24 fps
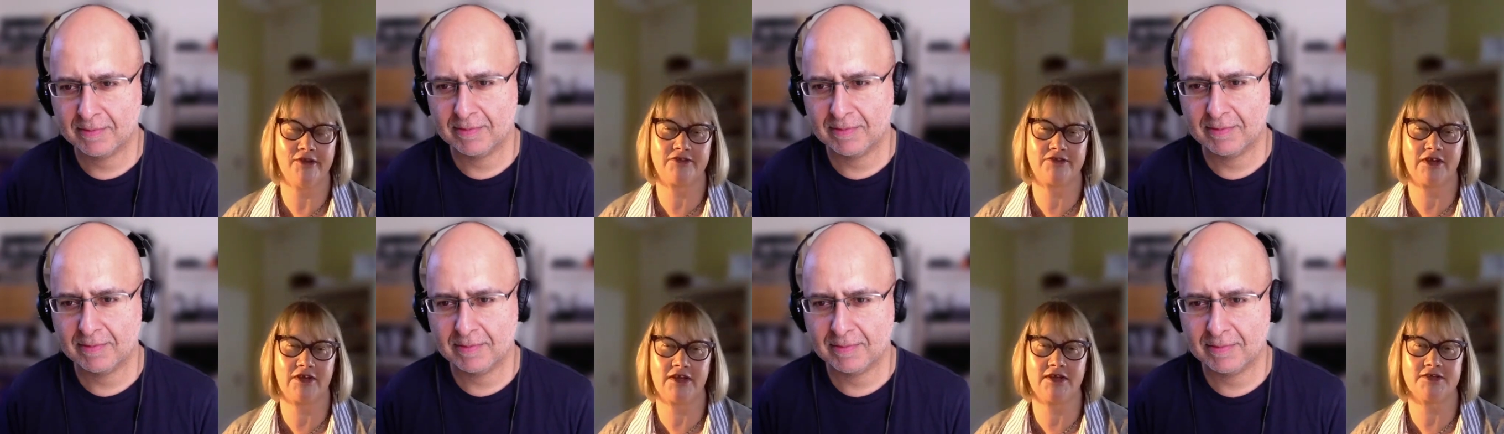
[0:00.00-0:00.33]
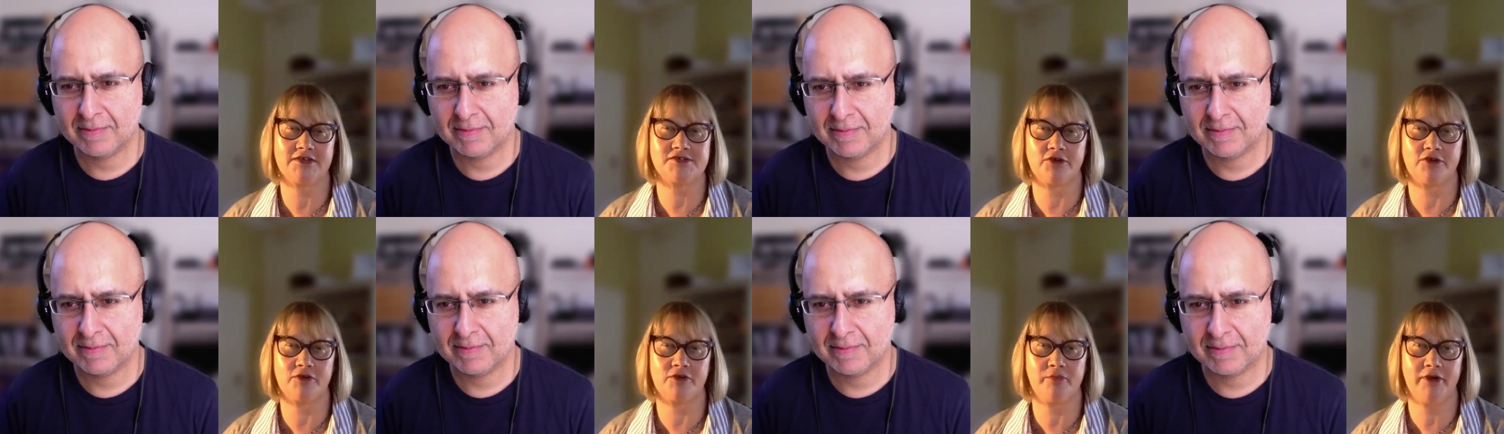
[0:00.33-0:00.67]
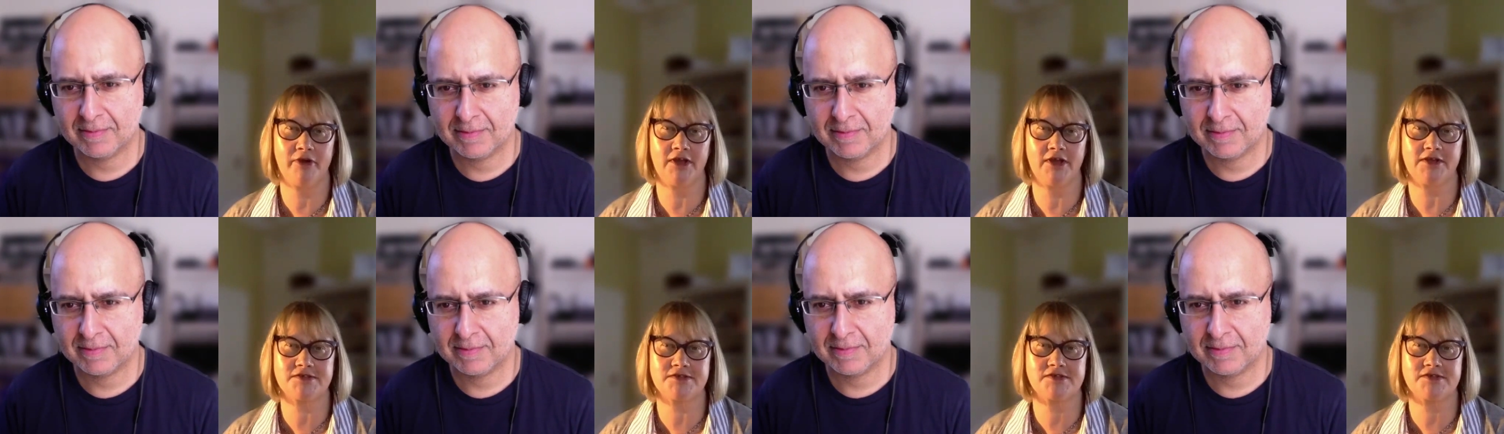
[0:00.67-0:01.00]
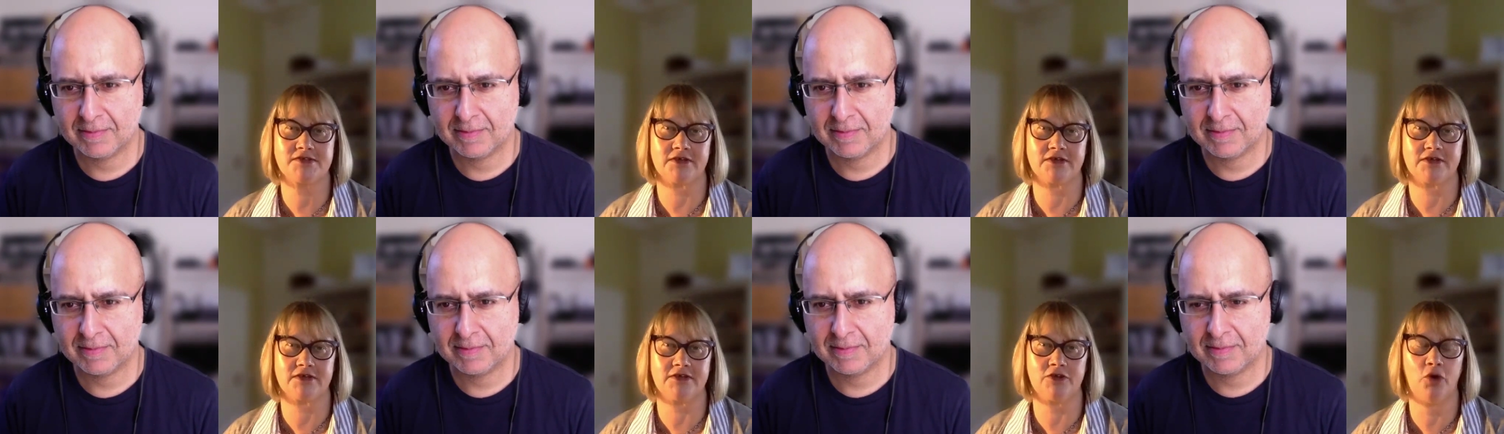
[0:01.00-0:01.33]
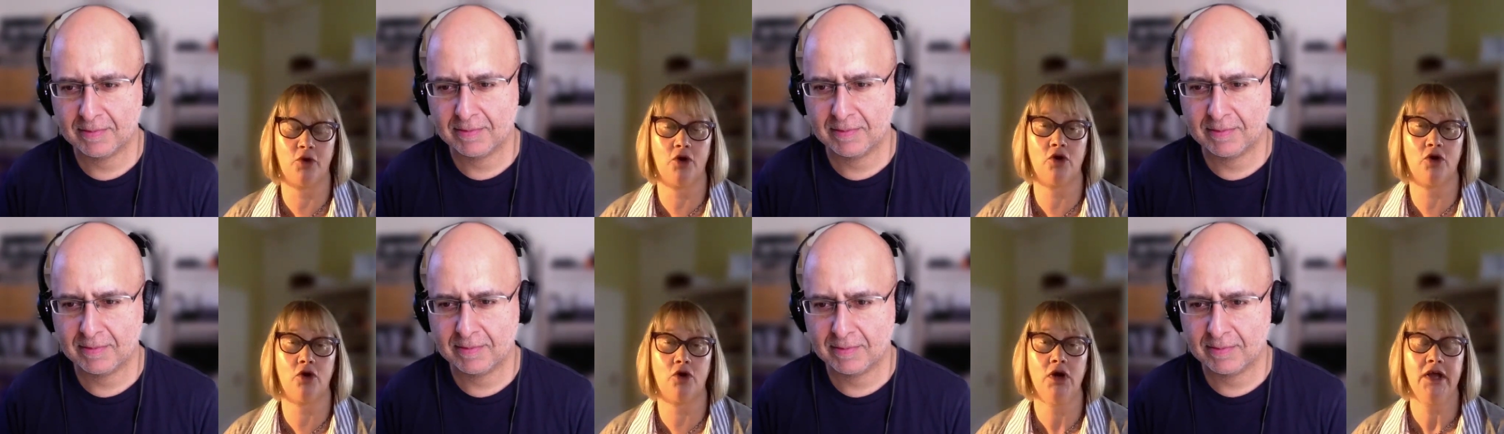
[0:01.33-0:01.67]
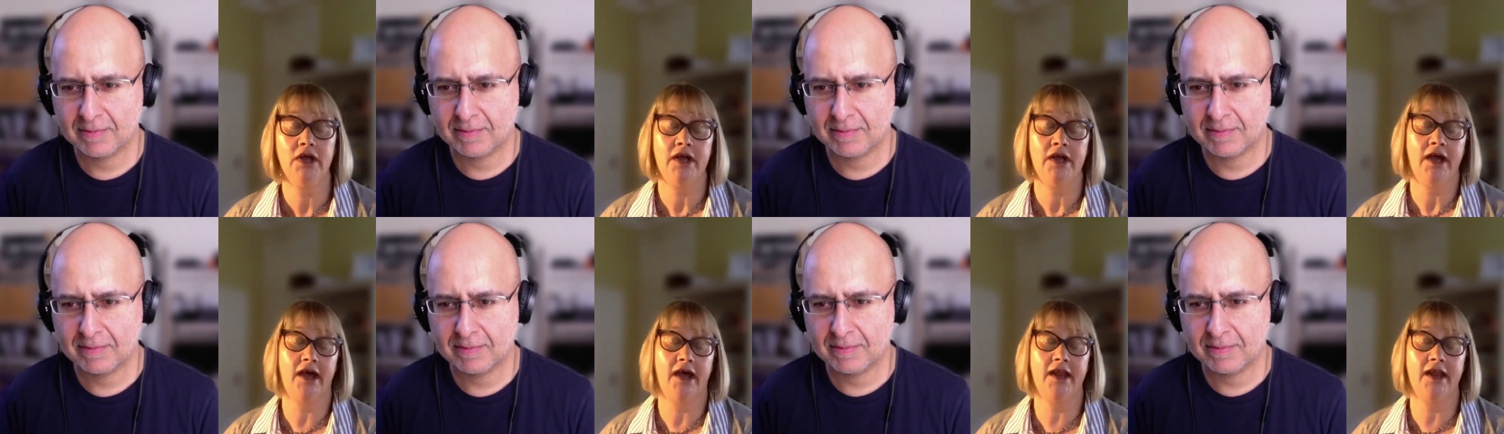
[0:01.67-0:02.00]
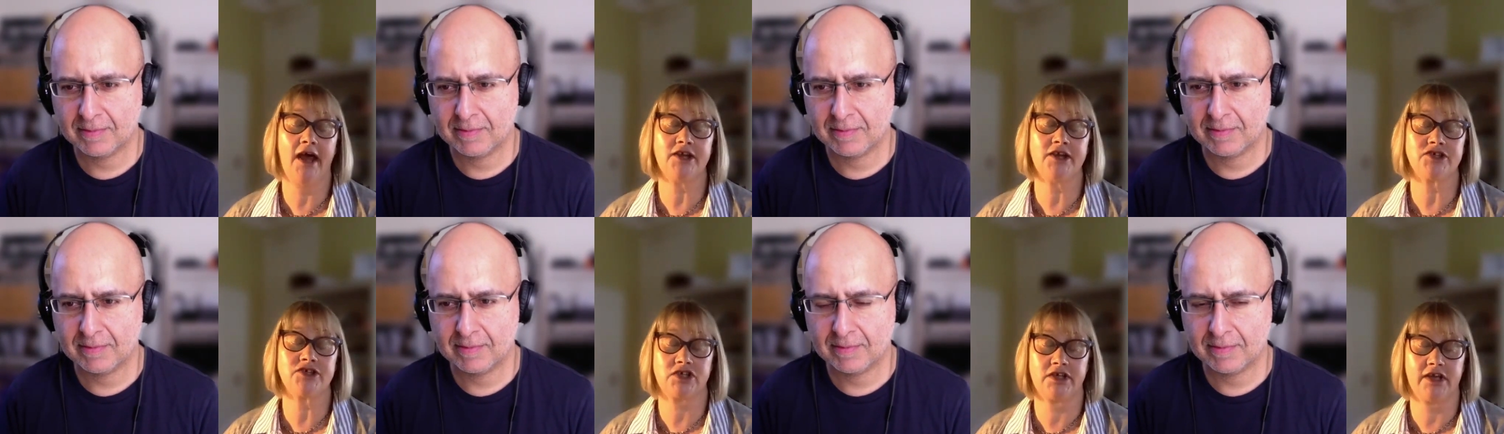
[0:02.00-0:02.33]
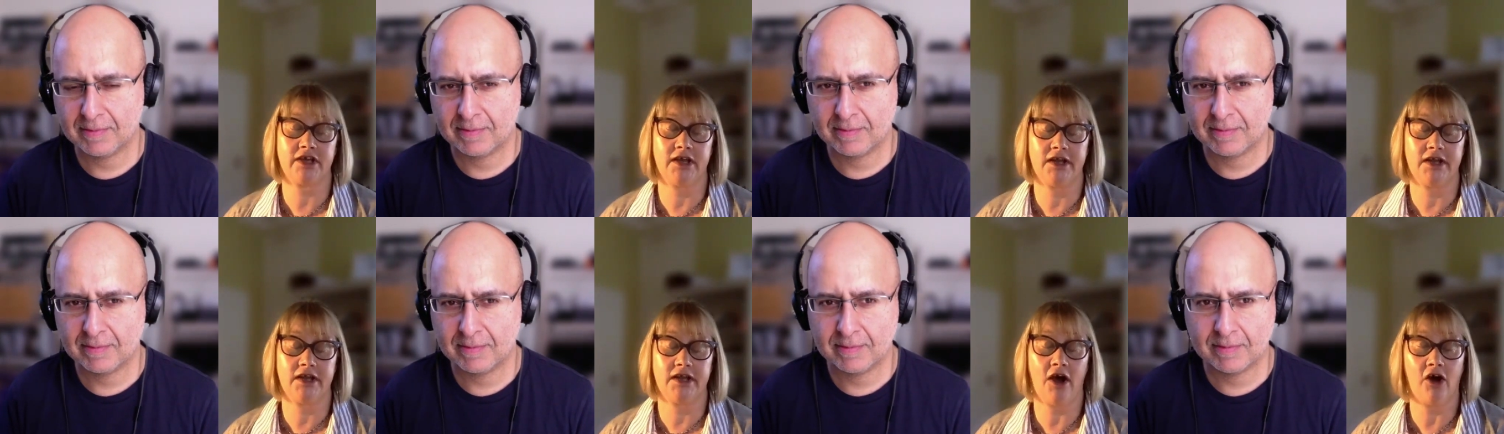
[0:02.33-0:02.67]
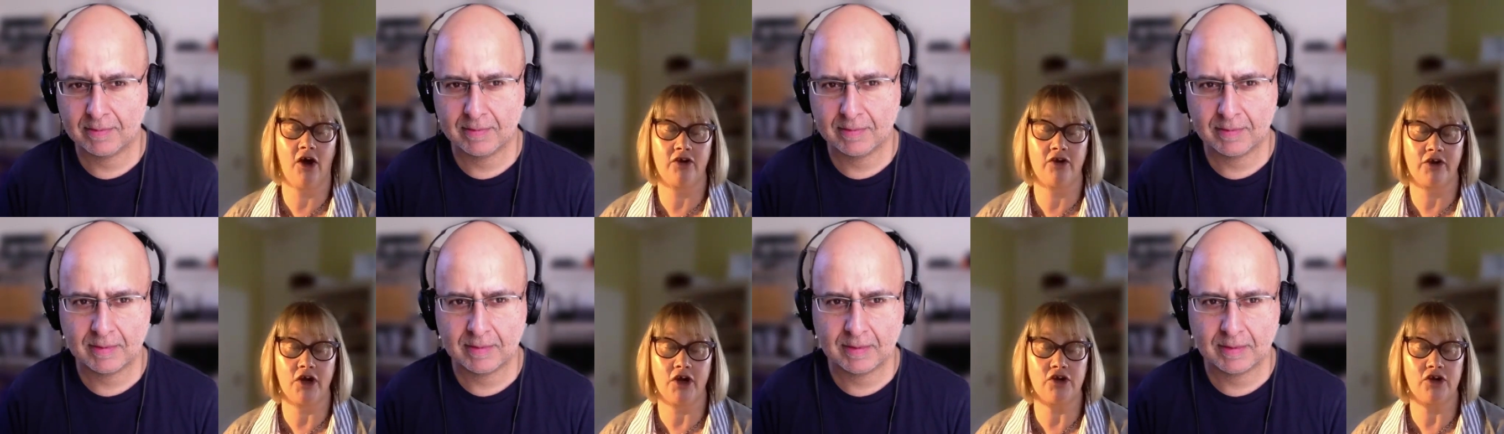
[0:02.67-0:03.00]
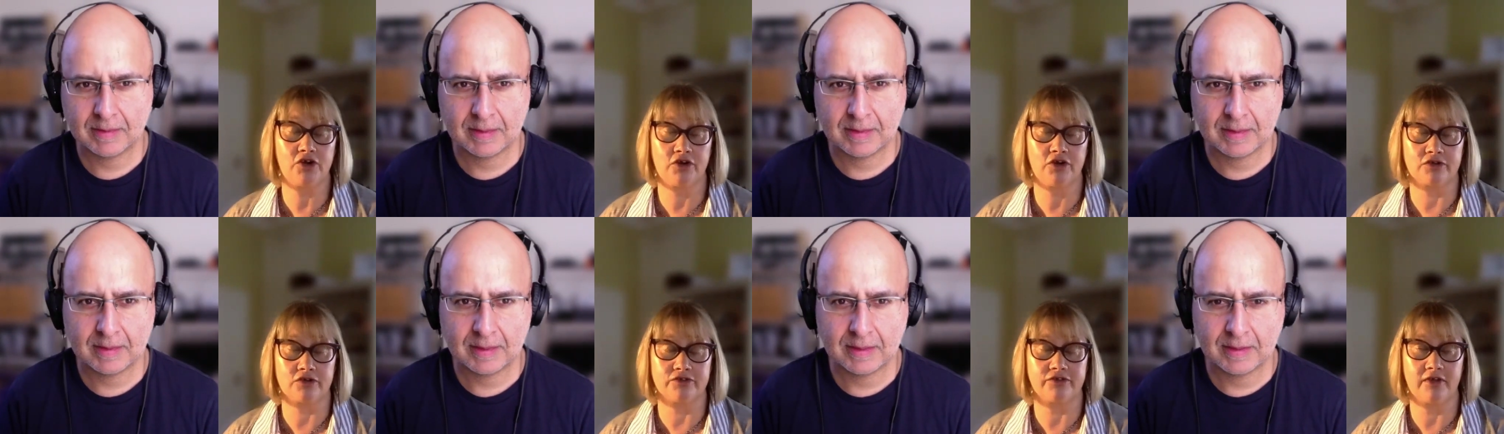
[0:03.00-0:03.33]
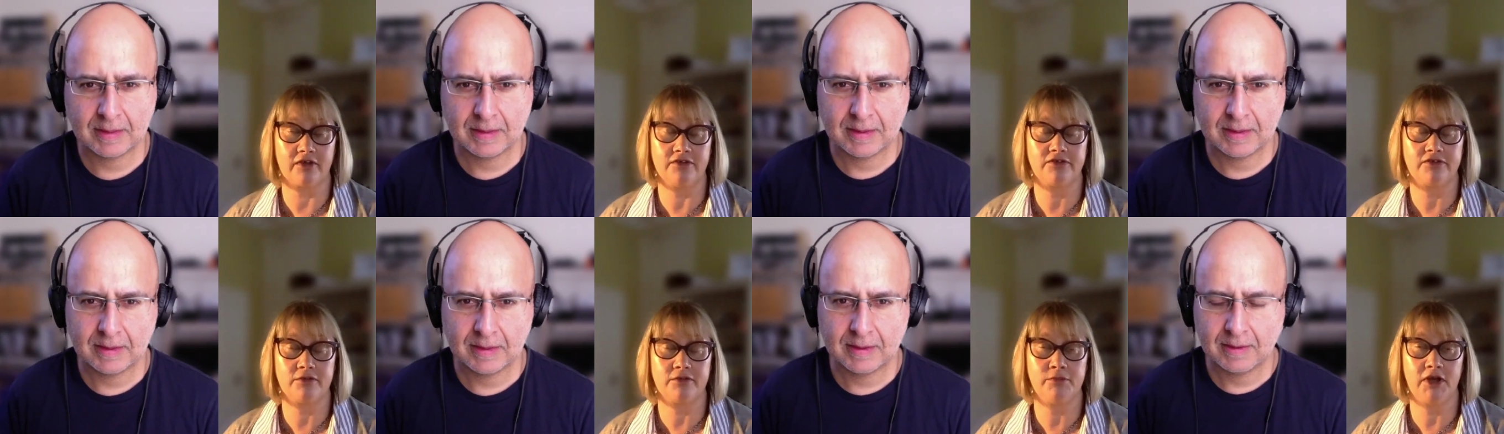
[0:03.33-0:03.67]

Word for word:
Speaker 1: to leaders on a pedestal, or and actually in hierarchical sense,